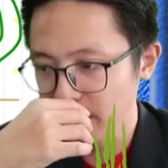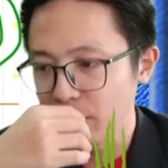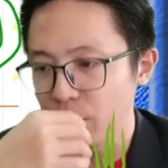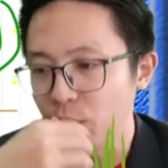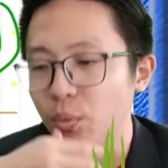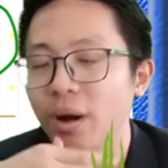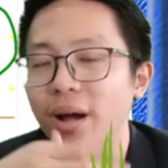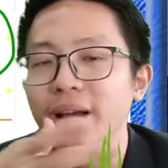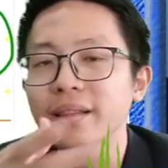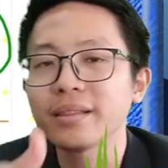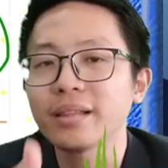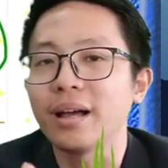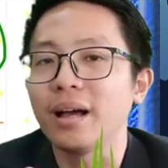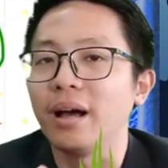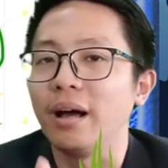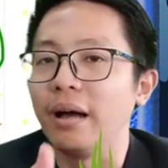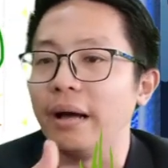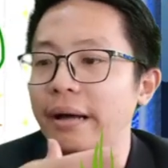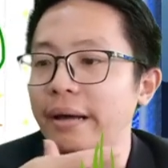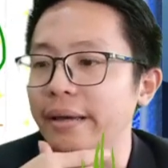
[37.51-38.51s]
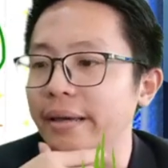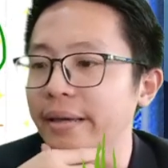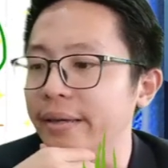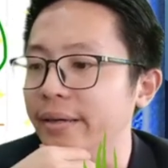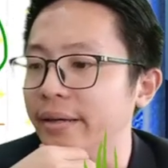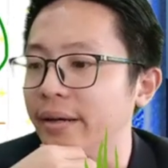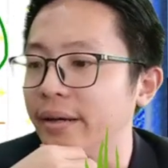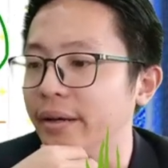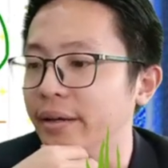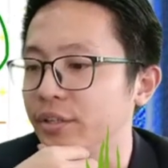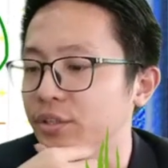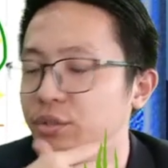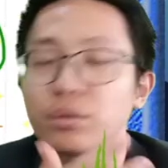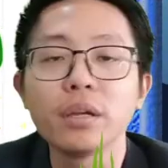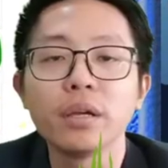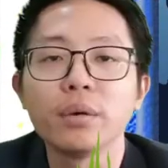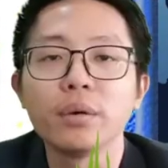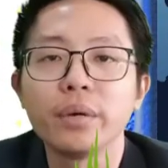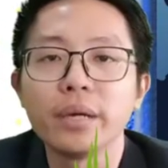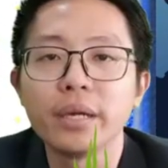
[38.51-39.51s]
what I
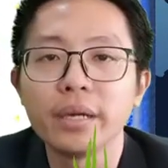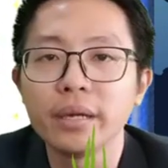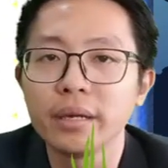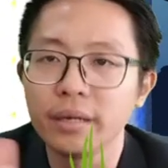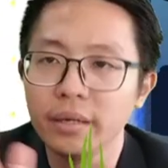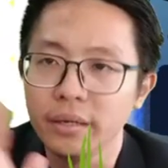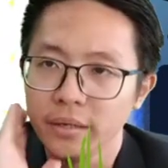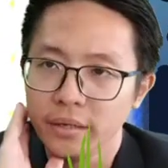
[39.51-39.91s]
straight away,